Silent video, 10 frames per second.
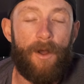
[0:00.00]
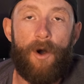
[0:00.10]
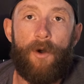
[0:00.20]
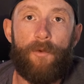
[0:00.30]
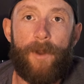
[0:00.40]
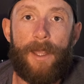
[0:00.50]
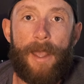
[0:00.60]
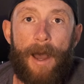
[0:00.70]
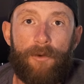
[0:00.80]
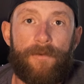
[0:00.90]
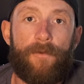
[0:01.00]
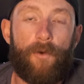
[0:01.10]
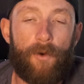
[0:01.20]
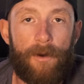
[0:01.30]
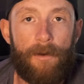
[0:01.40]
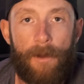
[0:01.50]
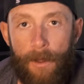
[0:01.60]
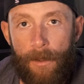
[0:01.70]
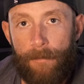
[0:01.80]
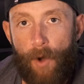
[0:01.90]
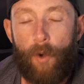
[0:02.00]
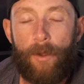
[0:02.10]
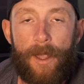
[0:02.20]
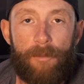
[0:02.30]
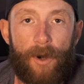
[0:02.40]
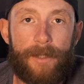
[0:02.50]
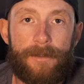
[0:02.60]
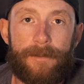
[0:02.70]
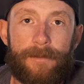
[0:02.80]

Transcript: already out for okay prices.